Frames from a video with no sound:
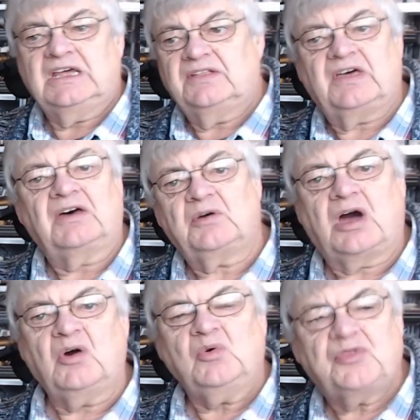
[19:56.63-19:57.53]
The
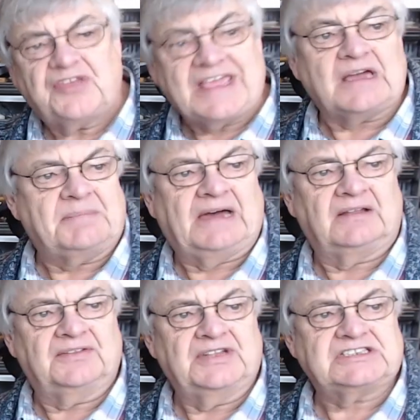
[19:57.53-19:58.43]
whole thing
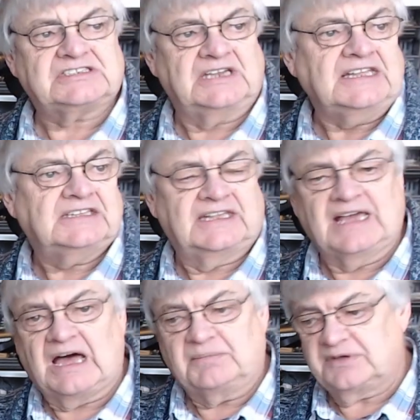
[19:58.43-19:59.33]
about this linking
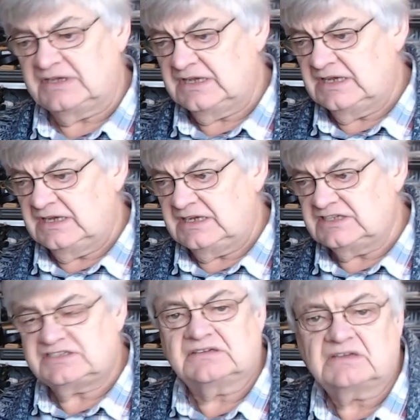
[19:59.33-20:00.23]
up
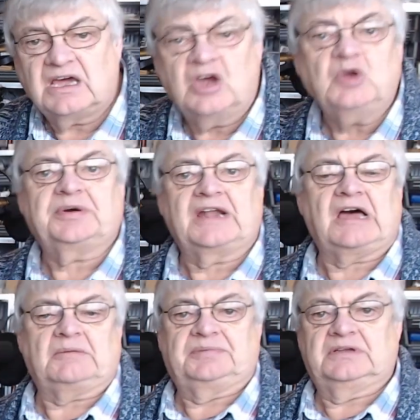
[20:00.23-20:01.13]
is to open
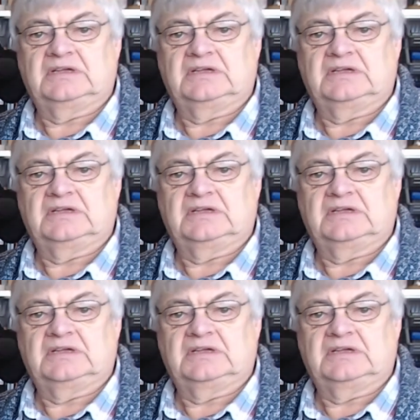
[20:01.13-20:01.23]
up